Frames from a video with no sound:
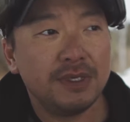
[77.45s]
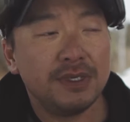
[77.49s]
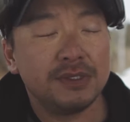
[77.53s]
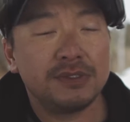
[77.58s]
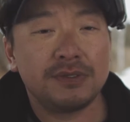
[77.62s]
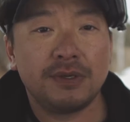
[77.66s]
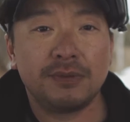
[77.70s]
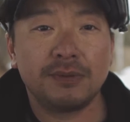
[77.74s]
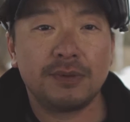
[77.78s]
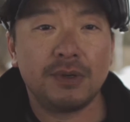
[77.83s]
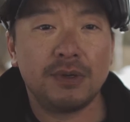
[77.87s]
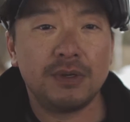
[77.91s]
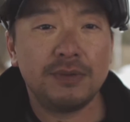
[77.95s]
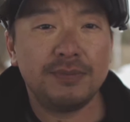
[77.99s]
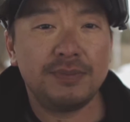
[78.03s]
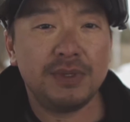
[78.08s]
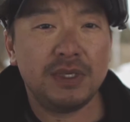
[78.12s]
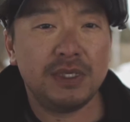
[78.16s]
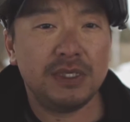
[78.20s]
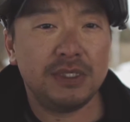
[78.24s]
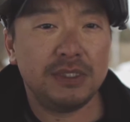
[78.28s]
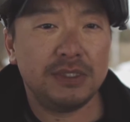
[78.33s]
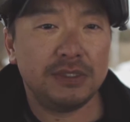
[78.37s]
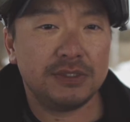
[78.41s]
So I'm going to
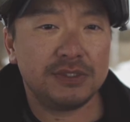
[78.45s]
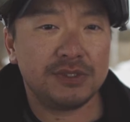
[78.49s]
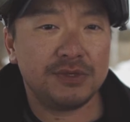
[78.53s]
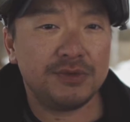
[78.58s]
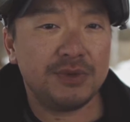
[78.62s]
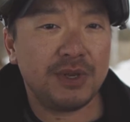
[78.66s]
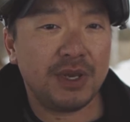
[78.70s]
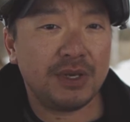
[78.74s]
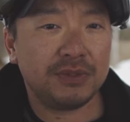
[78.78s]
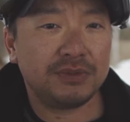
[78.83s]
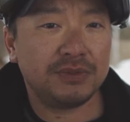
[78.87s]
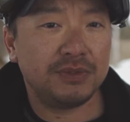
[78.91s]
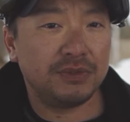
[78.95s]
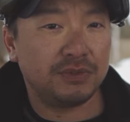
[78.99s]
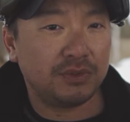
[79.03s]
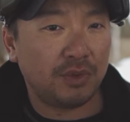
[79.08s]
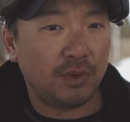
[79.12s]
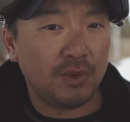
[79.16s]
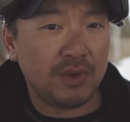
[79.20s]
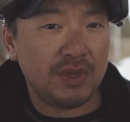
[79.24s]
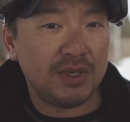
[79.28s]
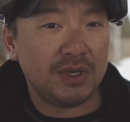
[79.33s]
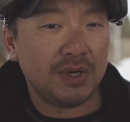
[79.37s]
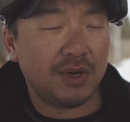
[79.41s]
be shooting out to
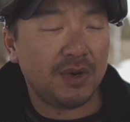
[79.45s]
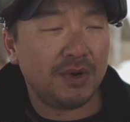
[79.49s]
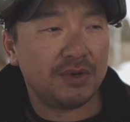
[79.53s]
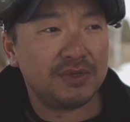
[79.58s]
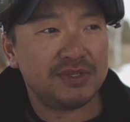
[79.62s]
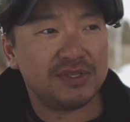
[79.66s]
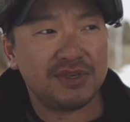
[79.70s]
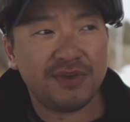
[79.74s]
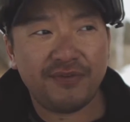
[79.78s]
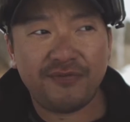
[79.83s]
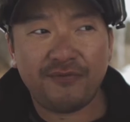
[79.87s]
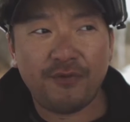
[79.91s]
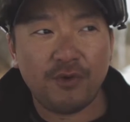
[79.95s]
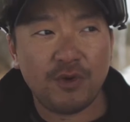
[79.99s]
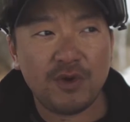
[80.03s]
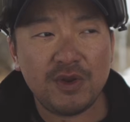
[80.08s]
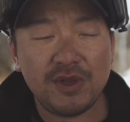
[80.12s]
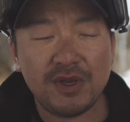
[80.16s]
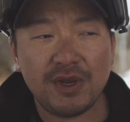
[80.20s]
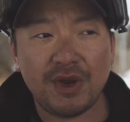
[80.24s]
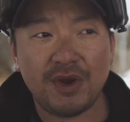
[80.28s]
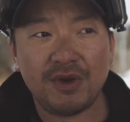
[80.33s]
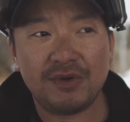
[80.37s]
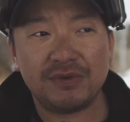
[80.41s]
twenty yards,
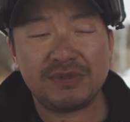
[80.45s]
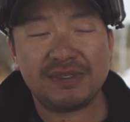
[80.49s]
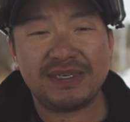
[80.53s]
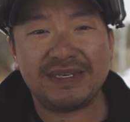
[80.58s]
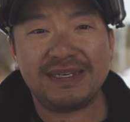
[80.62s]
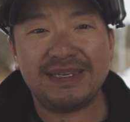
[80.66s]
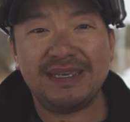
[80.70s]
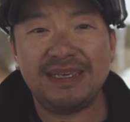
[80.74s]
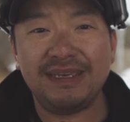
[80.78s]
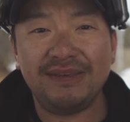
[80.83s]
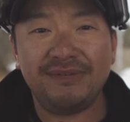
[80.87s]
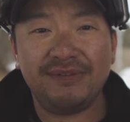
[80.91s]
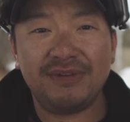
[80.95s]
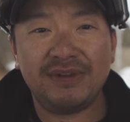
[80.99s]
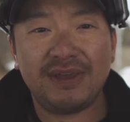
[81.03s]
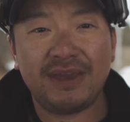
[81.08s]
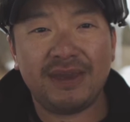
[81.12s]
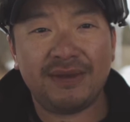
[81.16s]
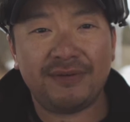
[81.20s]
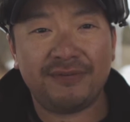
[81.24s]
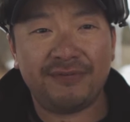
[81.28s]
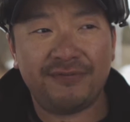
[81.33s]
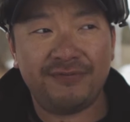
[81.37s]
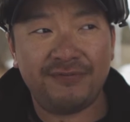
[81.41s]
forty yards, and even
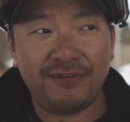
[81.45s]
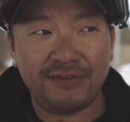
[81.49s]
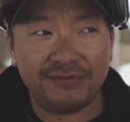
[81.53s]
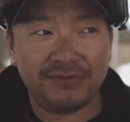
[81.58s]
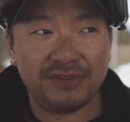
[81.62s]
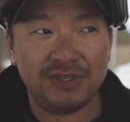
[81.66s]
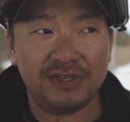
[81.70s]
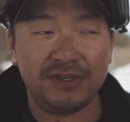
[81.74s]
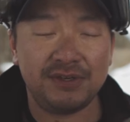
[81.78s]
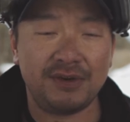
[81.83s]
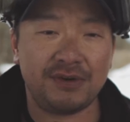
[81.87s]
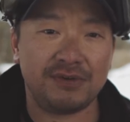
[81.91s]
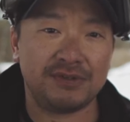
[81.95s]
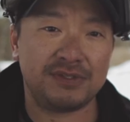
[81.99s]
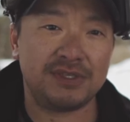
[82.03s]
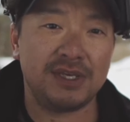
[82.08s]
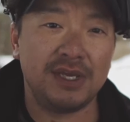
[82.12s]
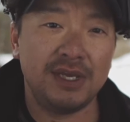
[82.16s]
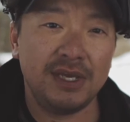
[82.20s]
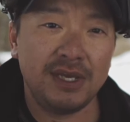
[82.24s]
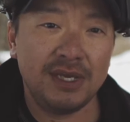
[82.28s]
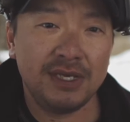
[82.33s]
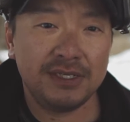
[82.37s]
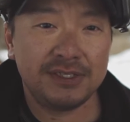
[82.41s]
at fifty yards,